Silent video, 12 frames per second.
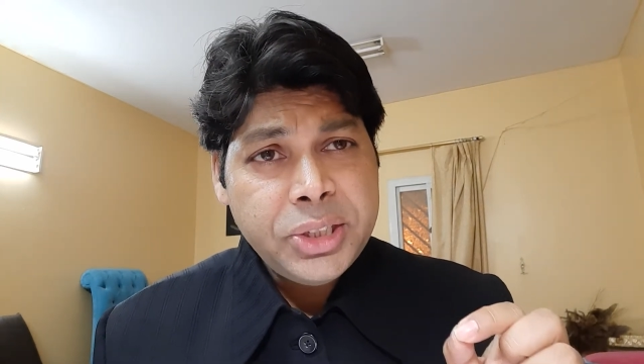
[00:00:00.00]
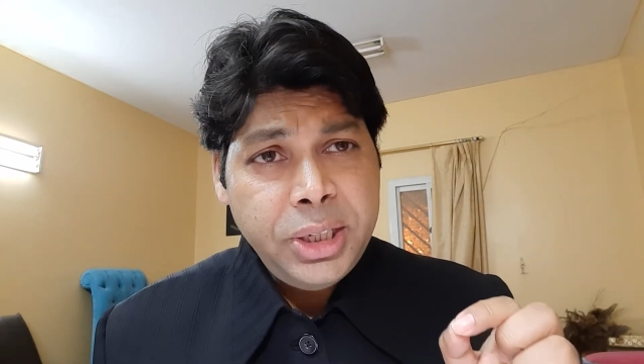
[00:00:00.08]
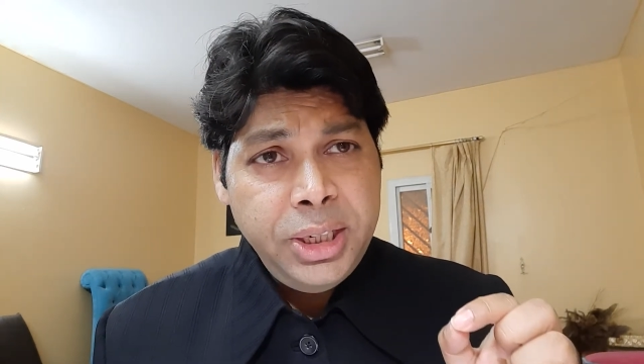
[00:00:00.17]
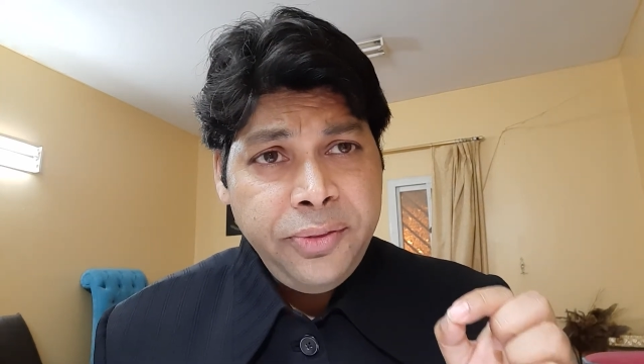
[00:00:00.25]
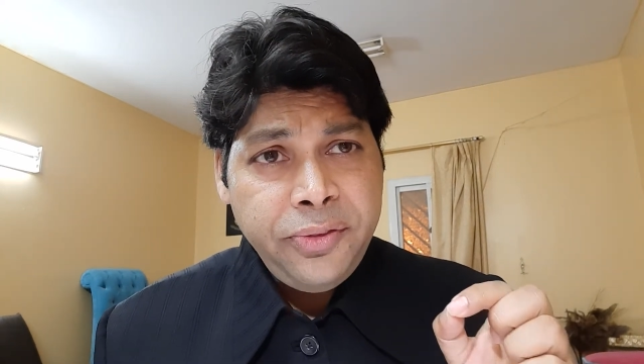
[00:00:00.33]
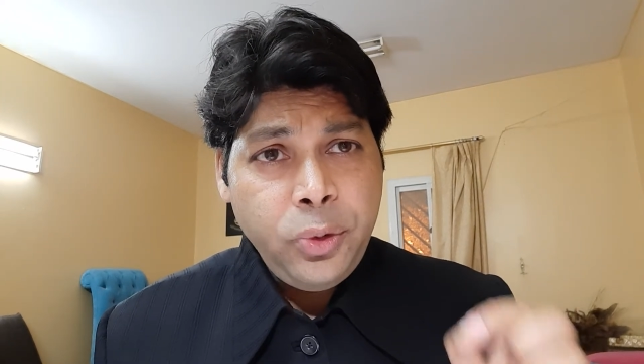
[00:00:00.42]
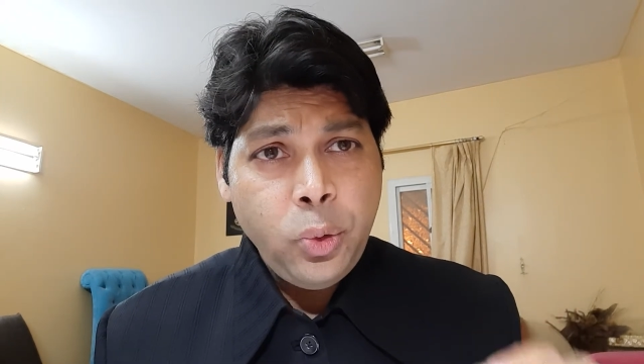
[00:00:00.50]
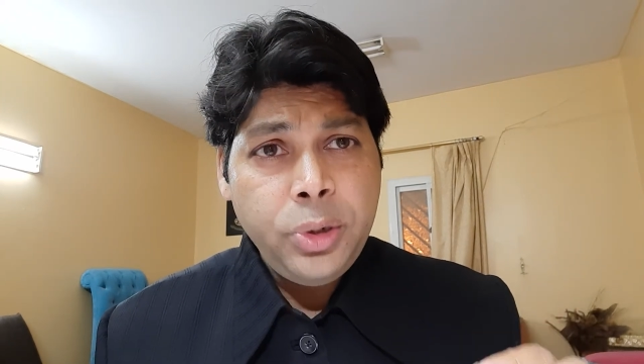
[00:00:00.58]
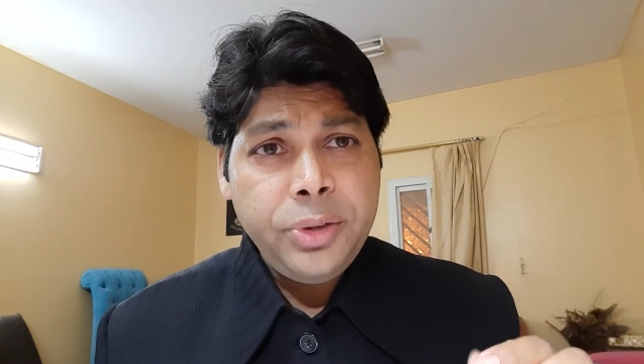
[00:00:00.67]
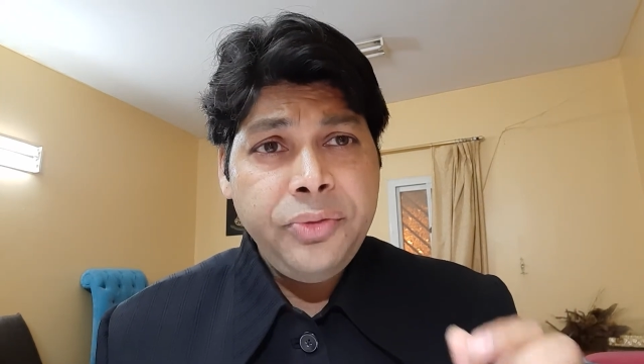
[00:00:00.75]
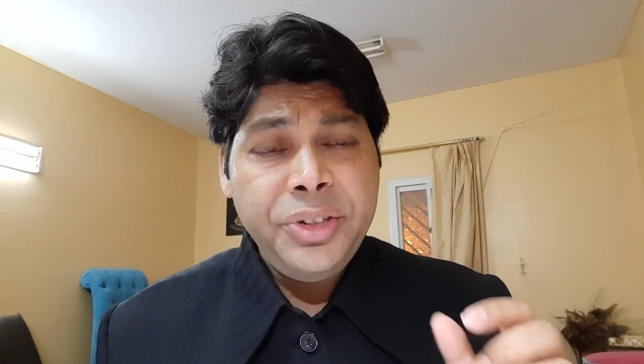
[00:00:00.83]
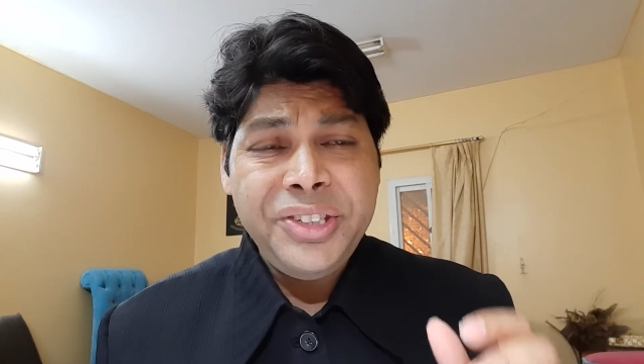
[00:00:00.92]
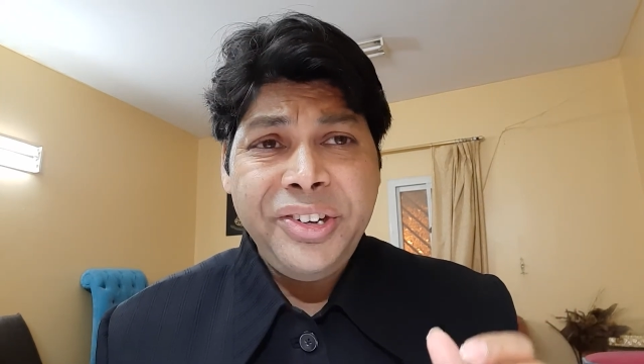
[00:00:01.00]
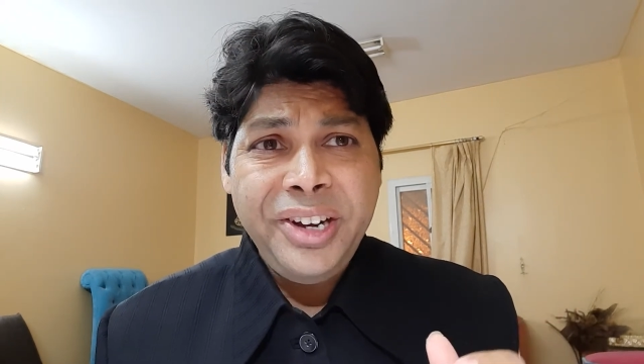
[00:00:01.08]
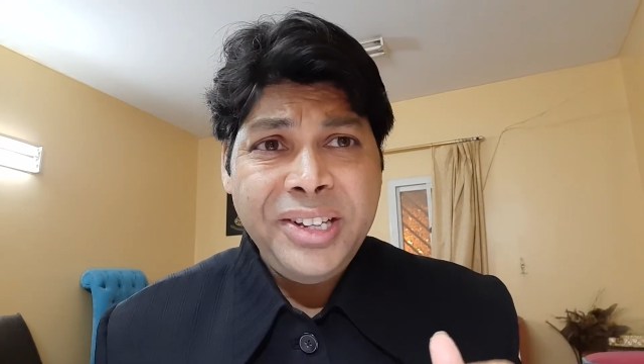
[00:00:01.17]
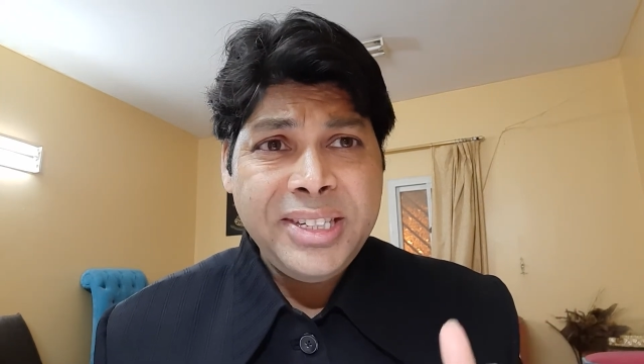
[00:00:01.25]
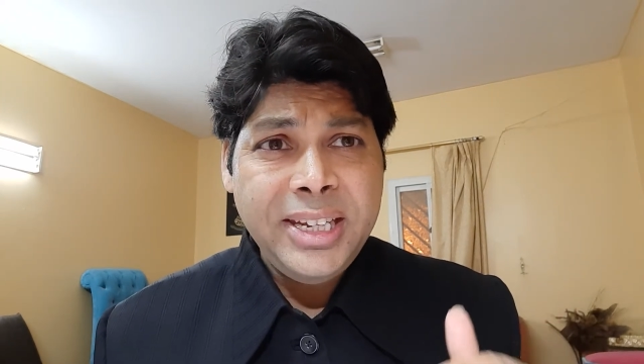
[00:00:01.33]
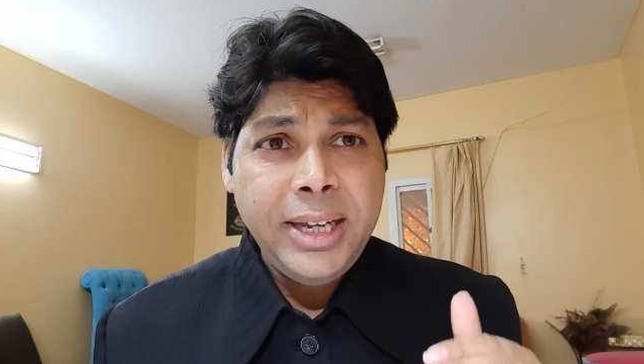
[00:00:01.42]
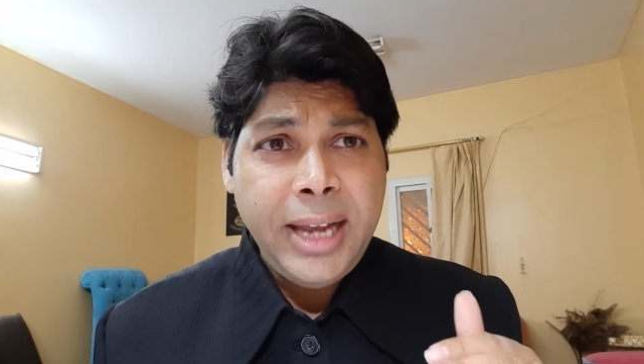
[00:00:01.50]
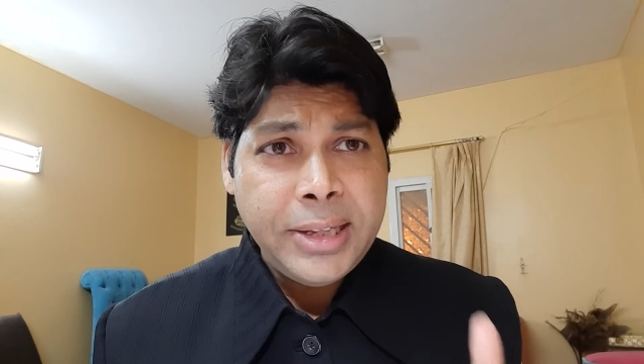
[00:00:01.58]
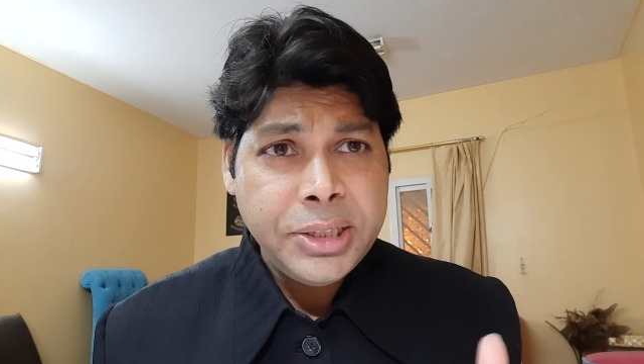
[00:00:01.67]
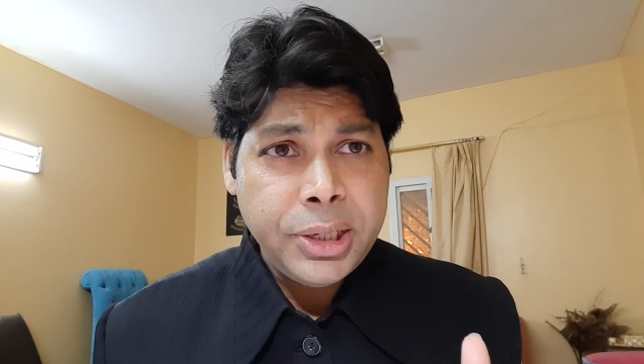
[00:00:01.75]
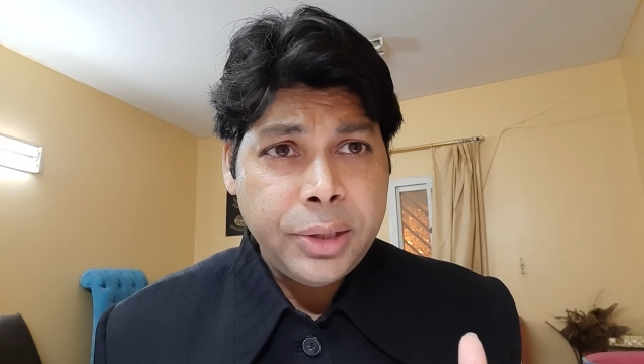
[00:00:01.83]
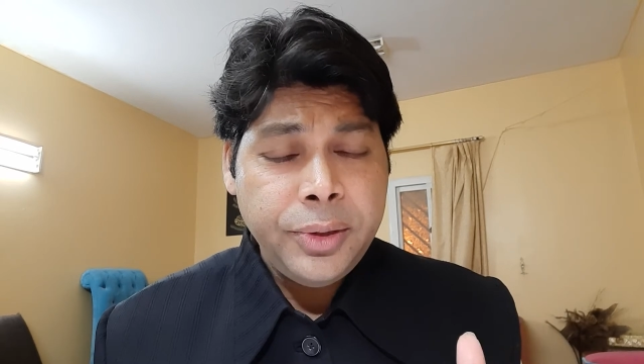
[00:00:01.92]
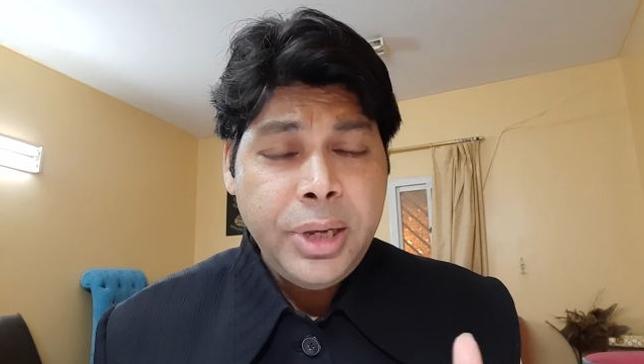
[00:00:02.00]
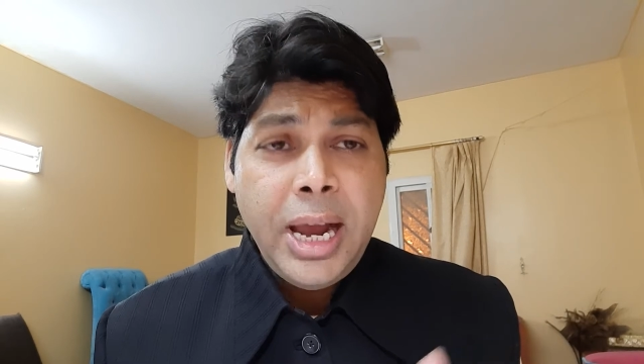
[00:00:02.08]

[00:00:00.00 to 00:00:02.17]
lymph node which drains a cancer.